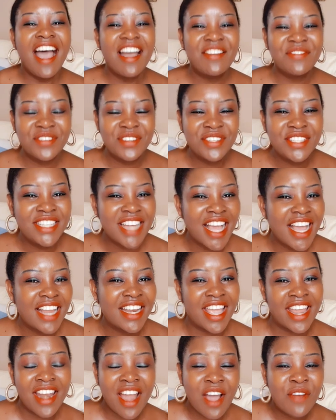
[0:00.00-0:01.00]
Have you done
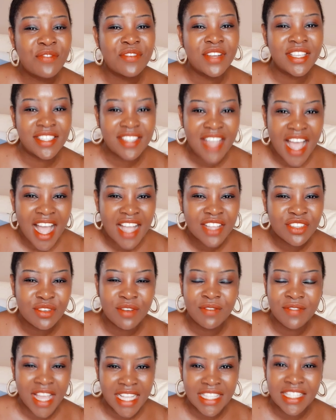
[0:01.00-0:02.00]
enough research
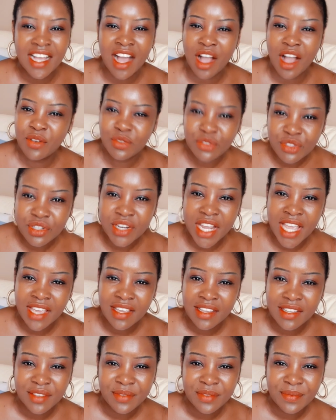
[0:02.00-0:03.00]
of that country?
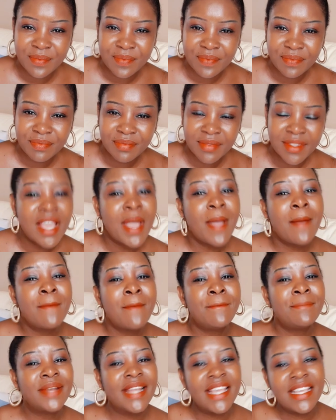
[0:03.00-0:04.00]

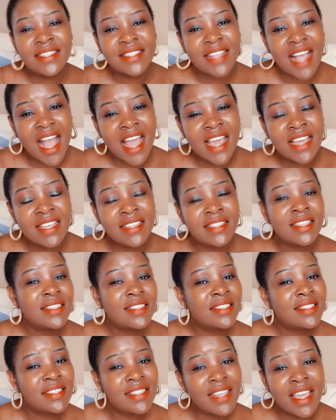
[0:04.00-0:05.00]
Please, guys,
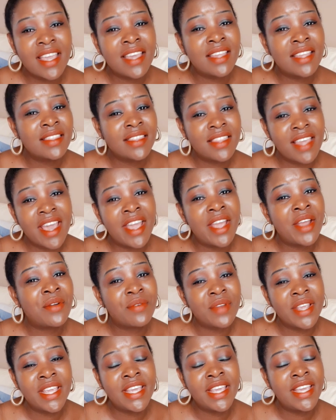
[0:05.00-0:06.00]
see the
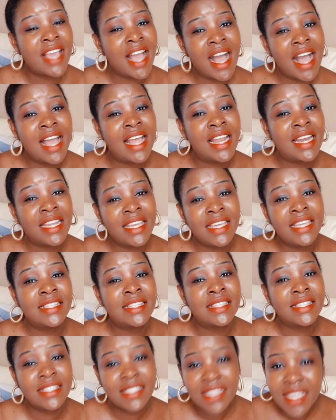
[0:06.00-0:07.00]

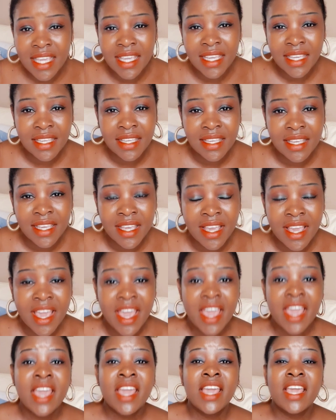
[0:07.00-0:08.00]
reality.
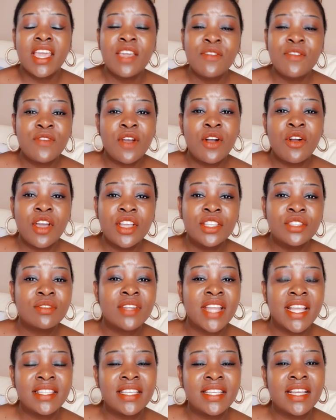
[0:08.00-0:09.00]
If you're going to
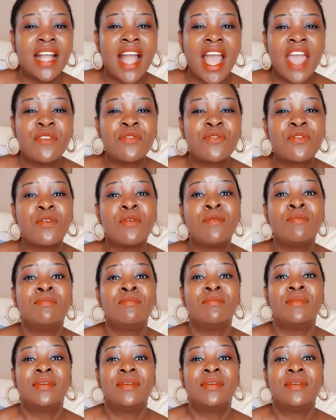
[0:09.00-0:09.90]
date a guy from